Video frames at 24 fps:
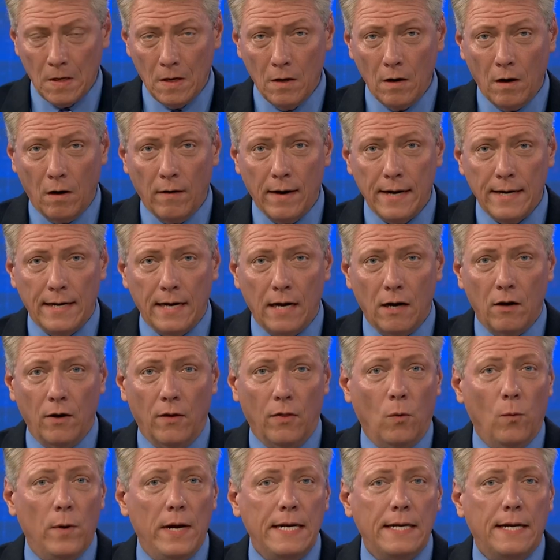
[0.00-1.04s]
All right, Karen,
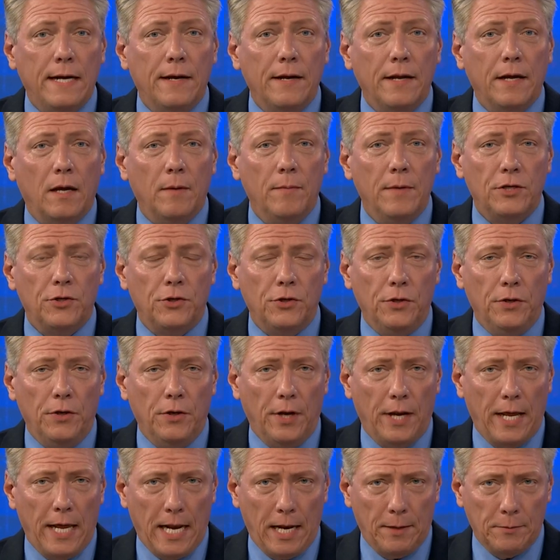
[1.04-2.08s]
the Wayne County Commission
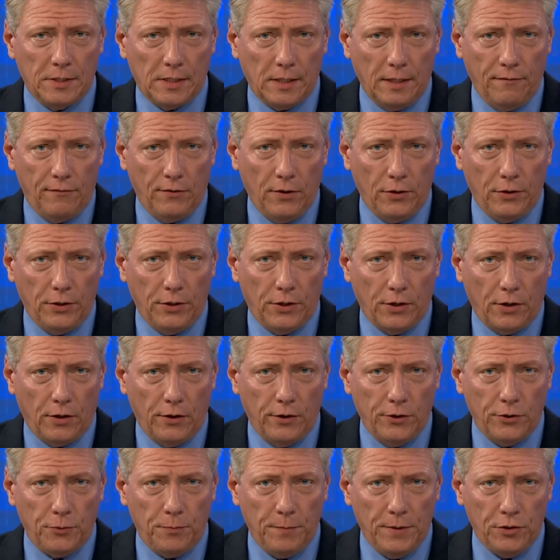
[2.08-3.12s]
unanimously voted to
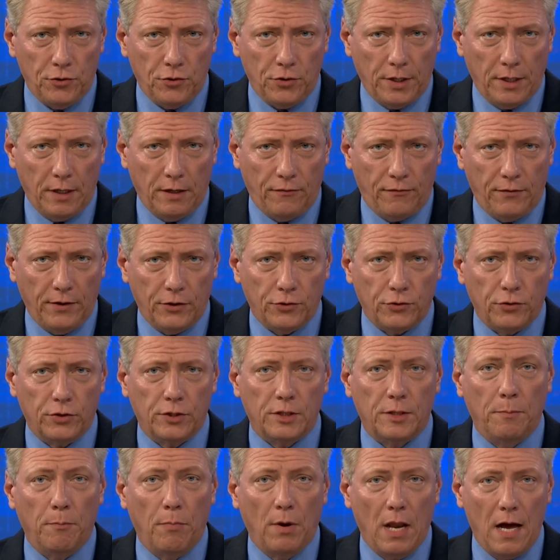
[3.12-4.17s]
urge Michigan
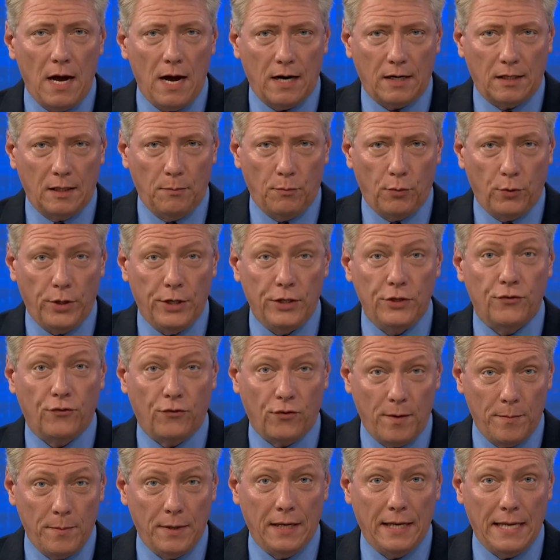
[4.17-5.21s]
officials to block the bridge
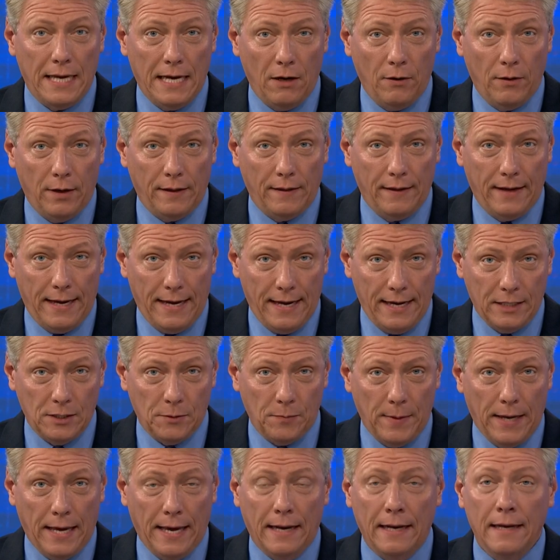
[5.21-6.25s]
from allowing the
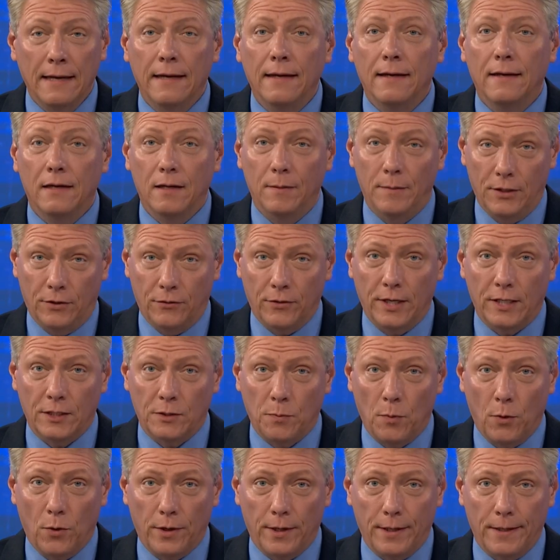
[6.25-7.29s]
hazmat to be
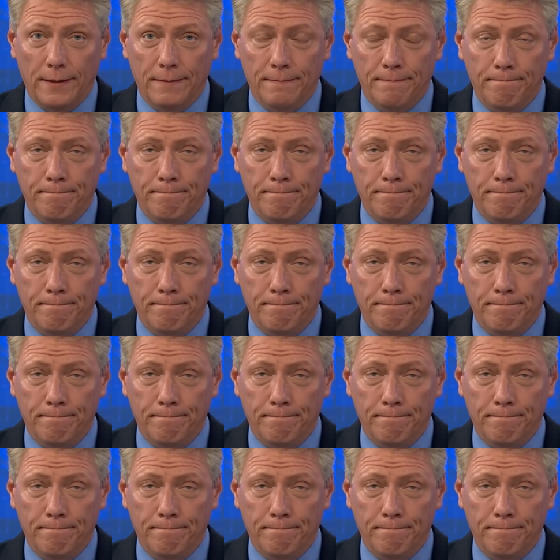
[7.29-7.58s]
transported.